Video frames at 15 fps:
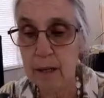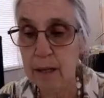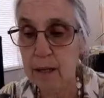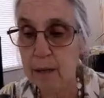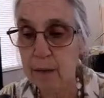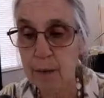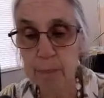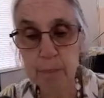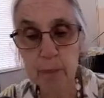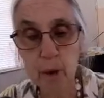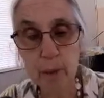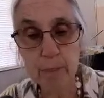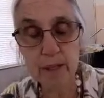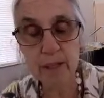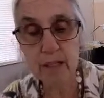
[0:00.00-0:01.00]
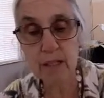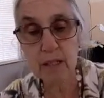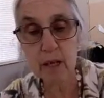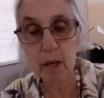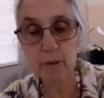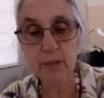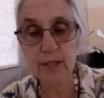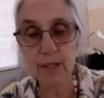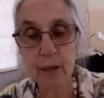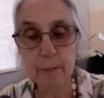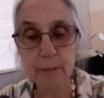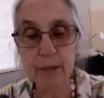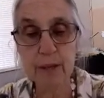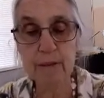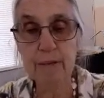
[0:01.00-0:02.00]
The promise of
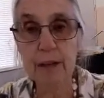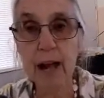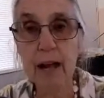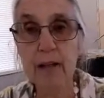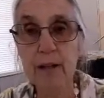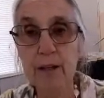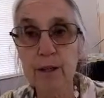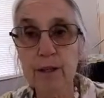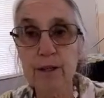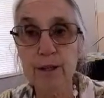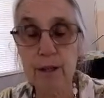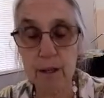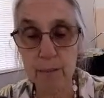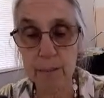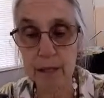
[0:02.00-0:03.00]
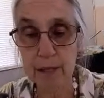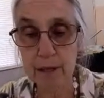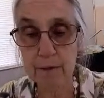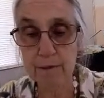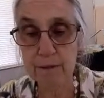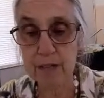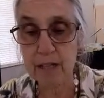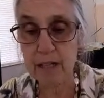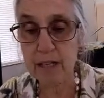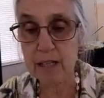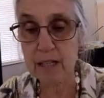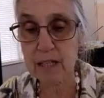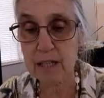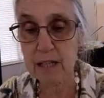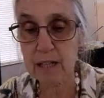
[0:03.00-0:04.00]
something valued being
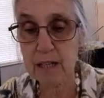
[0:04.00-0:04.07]
fixed.